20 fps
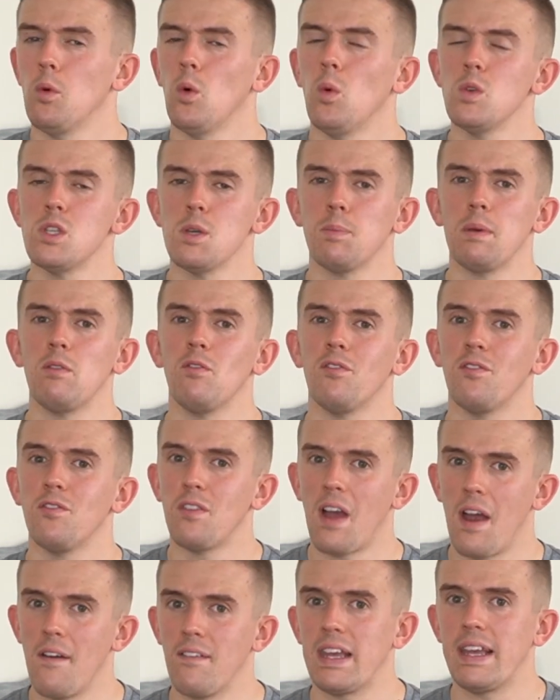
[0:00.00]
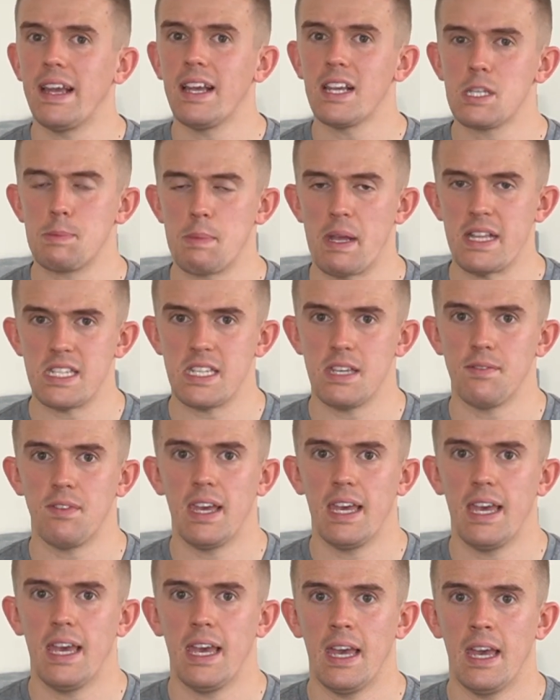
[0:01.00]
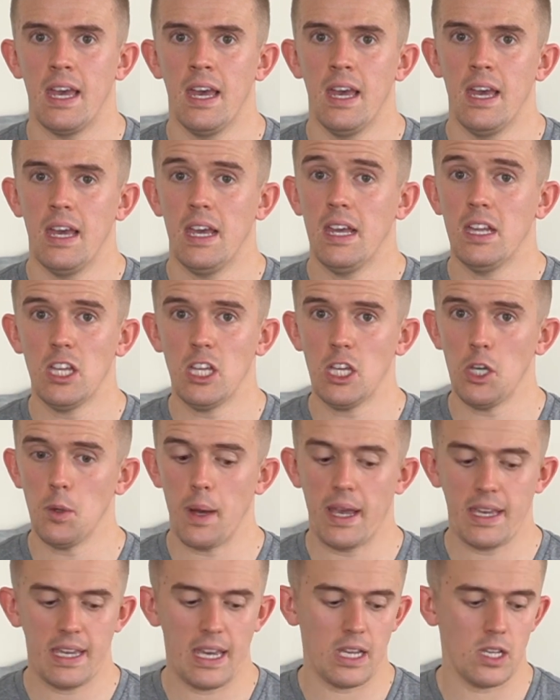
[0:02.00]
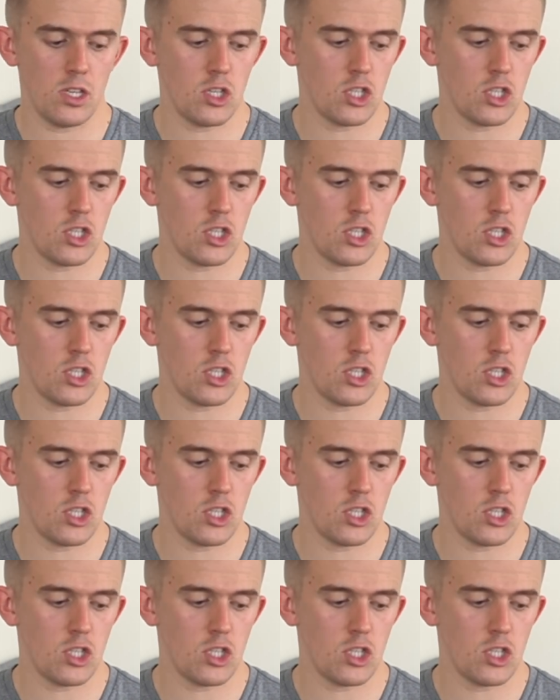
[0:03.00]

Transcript: also be very expensive here in the UAE.